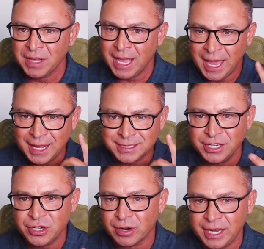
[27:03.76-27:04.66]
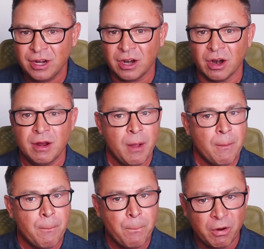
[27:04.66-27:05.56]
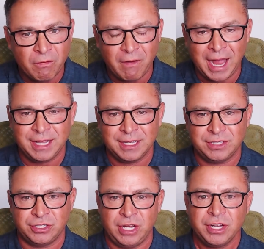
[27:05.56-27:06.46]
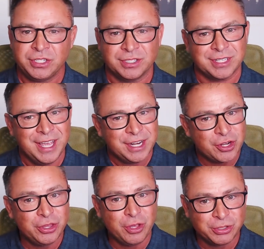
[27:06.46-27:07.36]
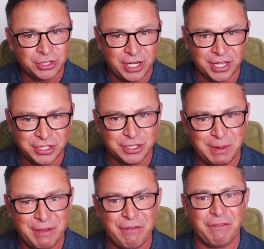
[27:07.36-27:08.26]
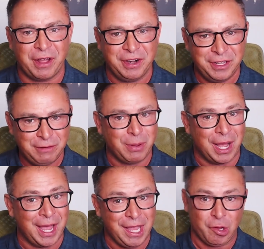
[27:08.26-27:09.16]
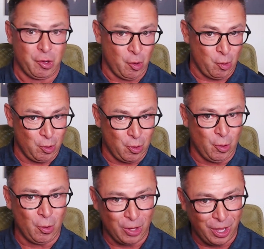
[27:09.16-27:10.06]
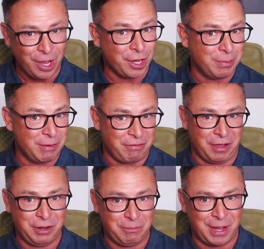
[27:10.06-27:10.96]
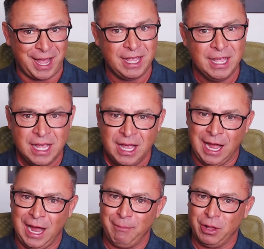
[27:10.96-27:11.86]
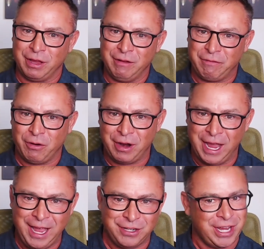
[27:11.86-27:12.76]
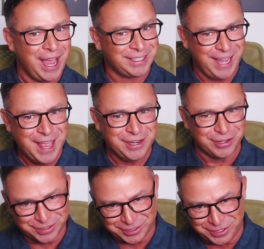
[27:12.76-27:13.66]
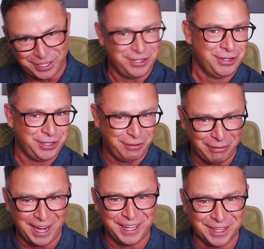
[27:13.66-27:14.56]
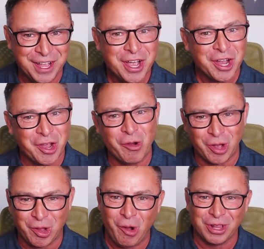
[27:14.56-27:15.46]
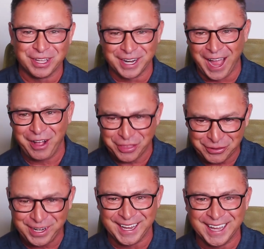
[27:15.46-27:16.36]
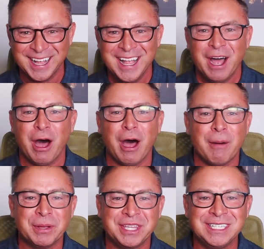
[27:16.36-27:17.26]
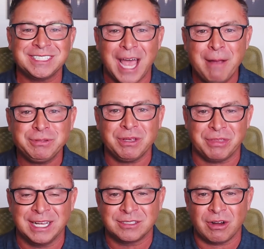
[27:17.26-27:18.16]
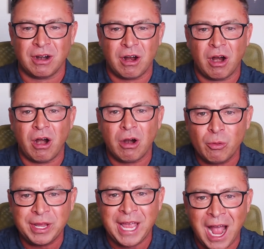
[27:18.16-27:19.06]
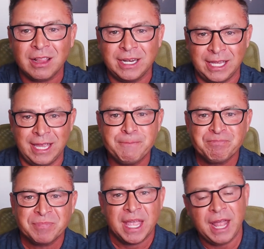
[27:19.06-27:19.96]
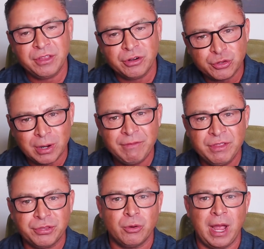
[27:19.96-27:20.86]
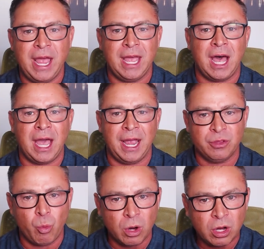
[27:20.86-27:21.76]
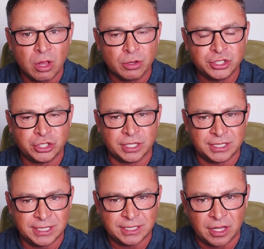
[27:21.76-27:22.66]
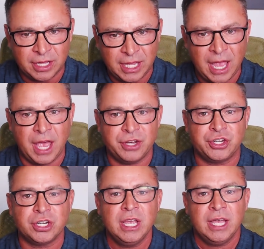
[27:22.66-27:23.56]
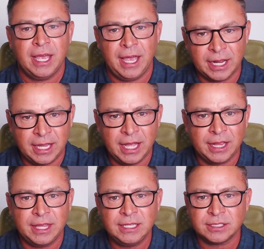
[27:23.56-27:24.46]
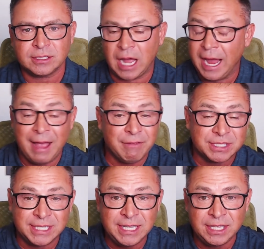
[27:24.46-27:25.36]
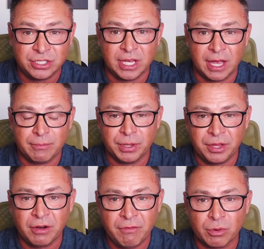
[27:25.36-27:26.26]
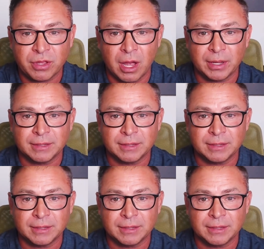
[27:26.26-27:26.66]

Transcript: And it's in your ear providing these suggestions. Could those suggestions be funded by Coca-Cola? Could be funded by, I'm looking for, hey, Jack Daniels. You should find a Coca-Cola in aisle 3. But these types of things are a reality, and they're driven through AI, and the workloads should exist on the edge. And again, I haven't seen these yet, but they're forthcoming.